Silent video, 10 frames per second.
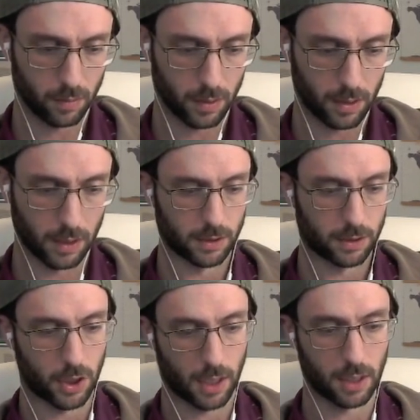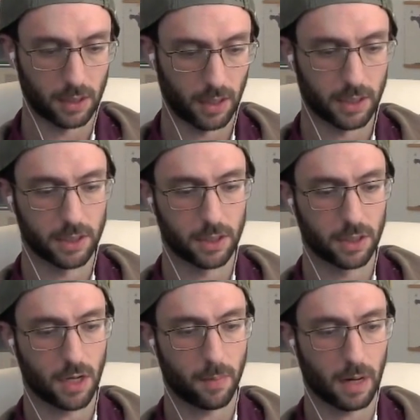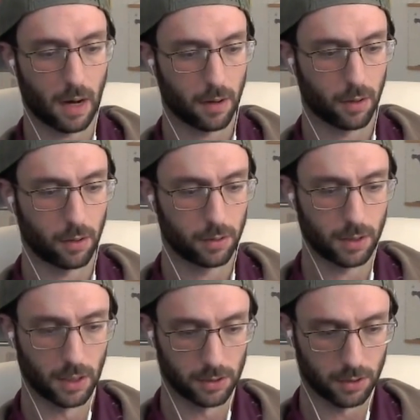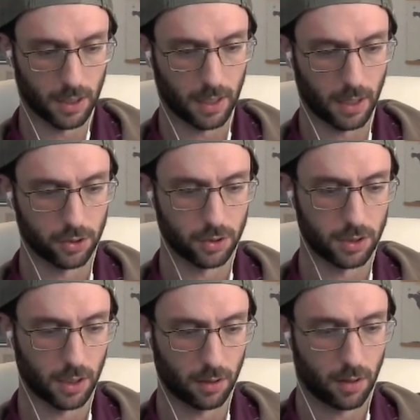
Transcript: got checking lanes here coming, I don't know, things are getting interesting.